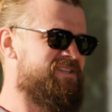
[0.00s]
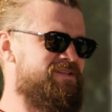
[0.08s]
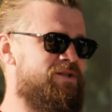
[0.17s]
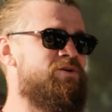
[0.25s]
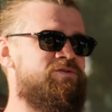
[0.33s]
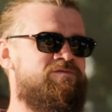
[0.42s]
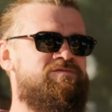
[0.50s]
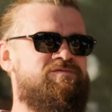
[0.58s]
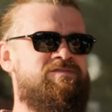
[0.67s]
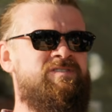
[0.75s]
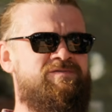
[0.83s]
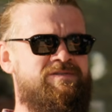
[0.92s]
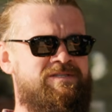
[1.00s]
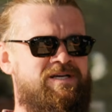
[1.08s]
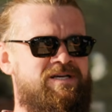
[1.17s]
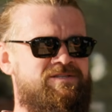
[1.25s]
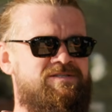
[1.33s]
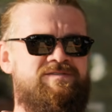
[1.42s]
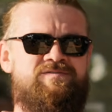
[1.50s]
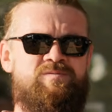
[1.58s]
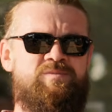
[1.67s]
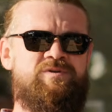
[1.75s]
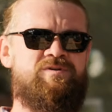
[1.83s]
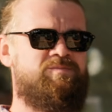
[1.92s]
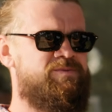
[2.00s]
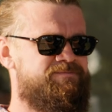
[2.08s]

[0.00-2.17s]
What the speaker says: but a lot of different countries from Europe.